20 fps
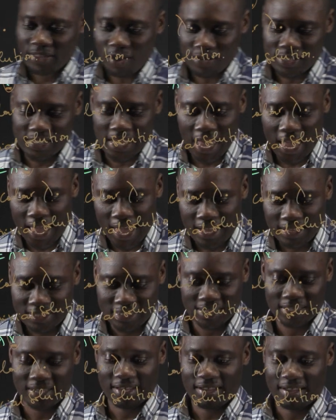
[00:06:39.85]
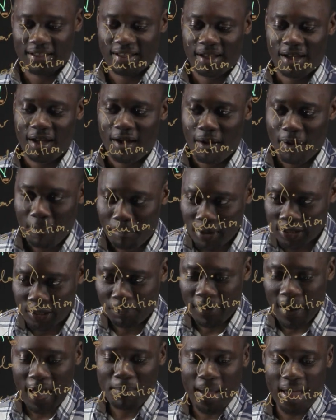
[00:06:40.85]
z
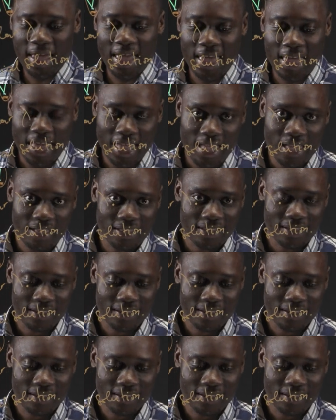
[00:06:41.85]
multiplied by a